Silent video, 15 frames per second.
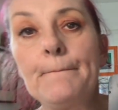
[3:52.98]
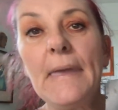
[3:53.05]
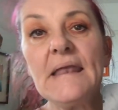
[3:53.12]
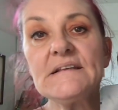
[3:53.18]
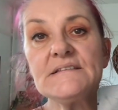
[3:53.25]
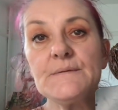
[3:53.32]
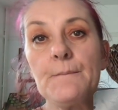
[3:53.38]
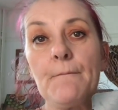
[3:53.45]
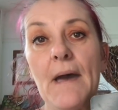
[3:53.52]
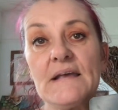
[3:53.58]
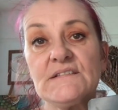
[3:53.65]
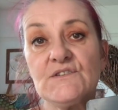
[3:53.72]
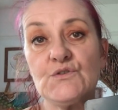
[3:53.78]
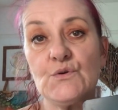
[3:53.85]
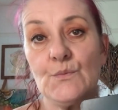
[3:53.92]
pit
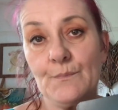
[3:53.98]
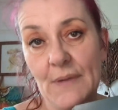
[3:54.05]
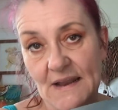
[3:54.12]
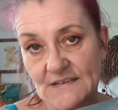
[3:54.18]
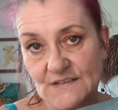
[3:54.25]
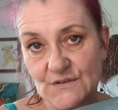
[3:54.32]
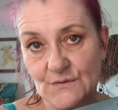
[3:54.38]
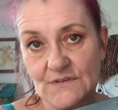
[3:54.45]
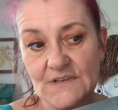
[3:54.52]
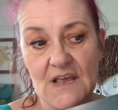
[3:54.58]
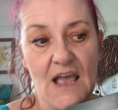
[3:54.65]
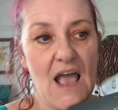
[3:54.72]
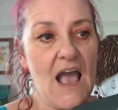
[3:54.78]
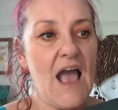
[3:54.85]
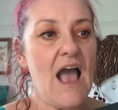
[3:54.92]
pastel pencils.
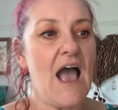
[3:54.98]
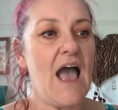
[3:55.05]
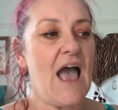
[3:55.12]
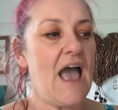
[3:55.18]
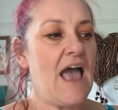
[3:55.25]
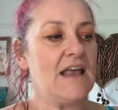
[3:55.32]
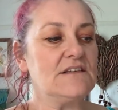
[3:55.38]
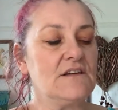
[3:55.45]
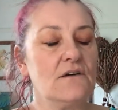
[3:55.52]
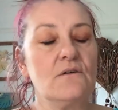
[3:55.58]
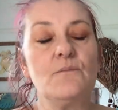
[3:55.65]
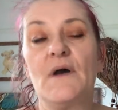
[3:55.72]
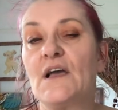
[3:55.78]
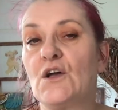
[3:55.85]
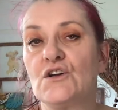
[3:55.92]
And
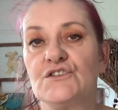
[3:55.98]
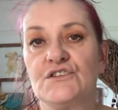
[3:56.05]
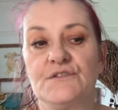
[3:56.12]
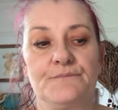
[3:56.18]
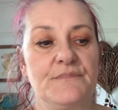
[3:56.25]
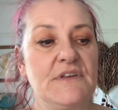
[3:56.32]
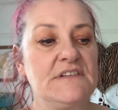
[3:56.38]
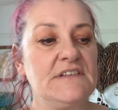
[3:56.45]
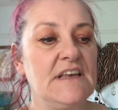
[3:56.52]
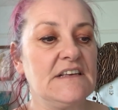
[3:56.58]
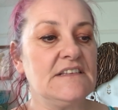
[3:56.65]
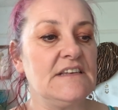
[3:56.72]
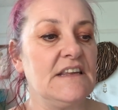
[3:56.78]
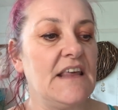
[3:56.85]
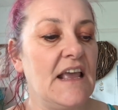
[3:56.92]
oh my gosh, the
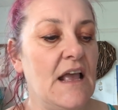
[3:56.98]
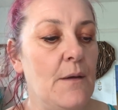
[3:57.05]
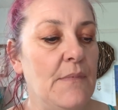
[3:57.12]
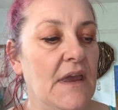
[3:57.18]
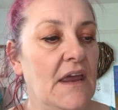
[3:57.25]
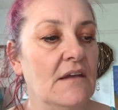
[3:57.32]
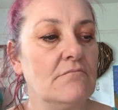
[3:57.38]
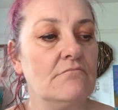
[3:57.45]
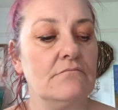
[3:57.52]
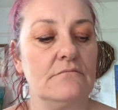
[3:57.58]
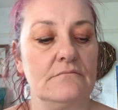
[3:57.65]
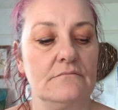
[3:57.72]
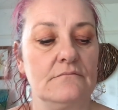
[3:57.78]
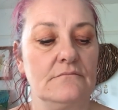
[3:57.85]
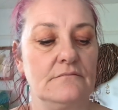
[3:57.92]
60, they come in,
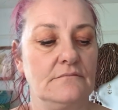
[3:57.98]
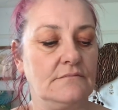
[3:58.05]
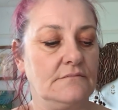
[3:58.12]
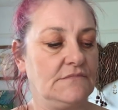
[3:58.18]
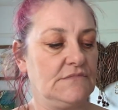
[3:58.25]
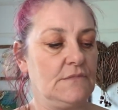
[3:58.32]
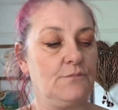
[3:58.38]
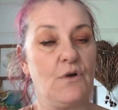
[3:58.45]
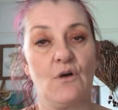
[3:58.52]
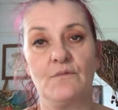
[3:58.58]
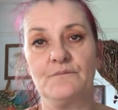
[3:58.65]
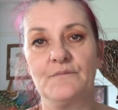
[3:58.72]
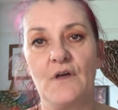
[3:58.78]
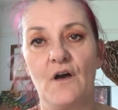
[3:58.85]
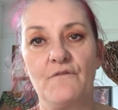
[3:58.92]
well,
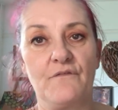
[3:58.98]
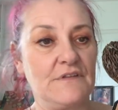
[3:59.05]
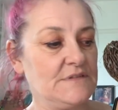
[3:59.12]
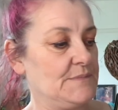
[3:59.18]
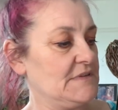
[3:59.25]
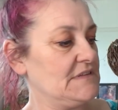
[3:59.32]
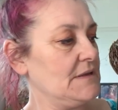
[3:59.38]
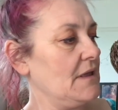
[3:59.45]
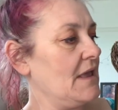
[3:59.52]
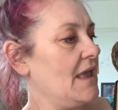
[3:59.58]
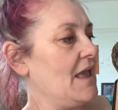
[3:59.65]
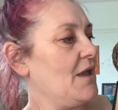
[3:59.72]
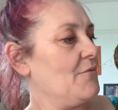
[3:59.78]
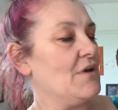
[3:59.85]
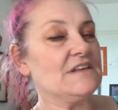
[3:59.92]
half of it's missing.
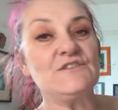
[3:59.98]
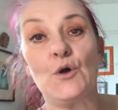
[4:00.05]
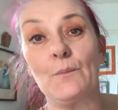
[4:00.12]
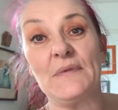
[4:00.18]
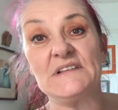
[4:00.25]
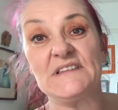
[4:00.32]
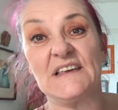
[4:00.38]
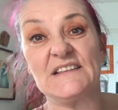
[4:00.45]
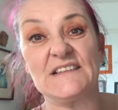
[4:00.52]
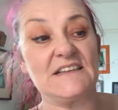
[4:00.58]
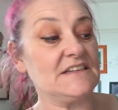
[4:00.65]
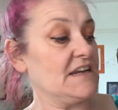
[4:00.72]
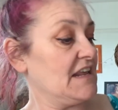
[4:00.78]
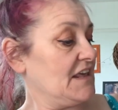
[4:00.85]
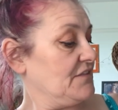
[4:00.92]
Well, it's not missing, it's
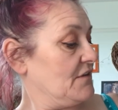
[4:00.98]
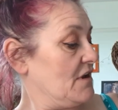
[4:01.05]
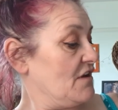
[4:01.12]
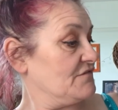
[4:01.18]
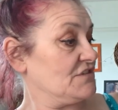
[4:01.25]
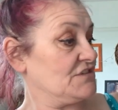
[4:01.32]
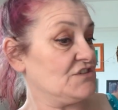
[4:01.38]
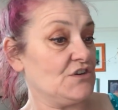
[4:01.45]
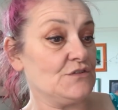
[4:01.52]
underneath, and I've just